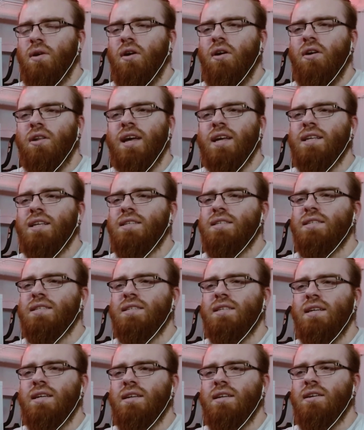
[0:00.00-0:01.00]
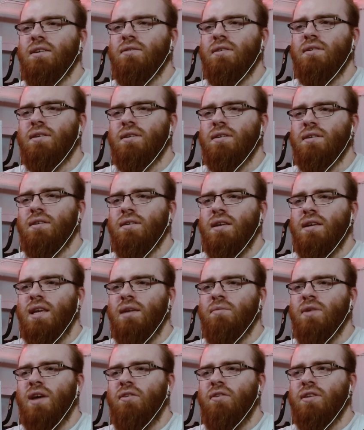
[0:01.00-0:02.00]
Wow, I like this scene,
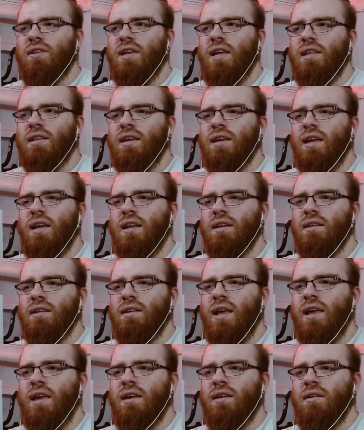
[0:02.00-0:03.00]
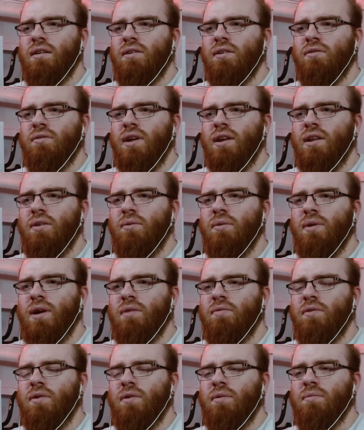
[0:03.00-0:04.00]
Him narrating and they, running
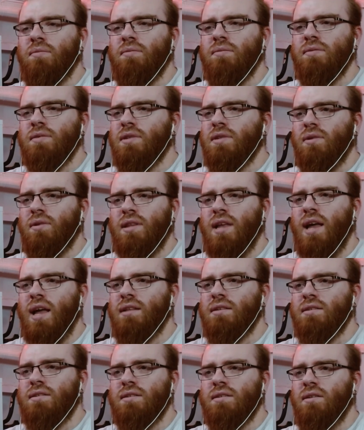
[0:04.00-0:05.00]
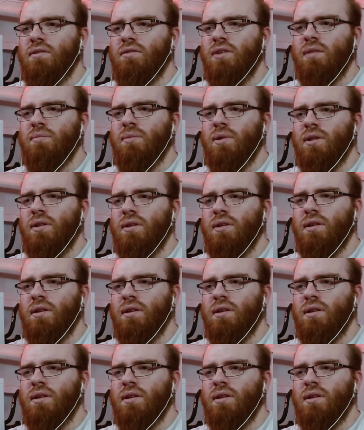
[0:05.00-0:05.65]
away from the dads. Incredible.